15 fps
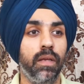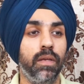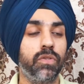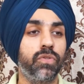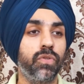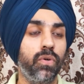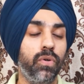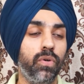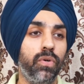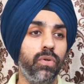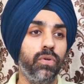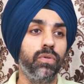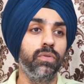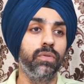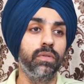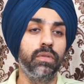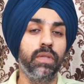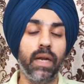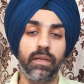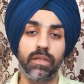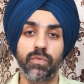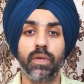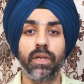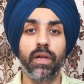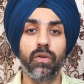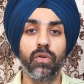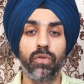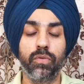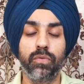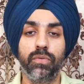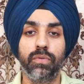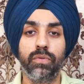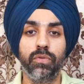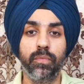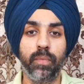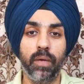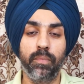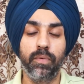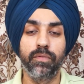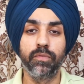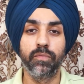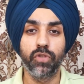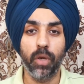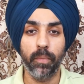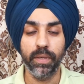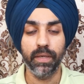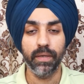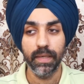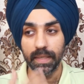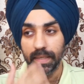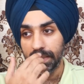So that is where I go to do my perfume shopping.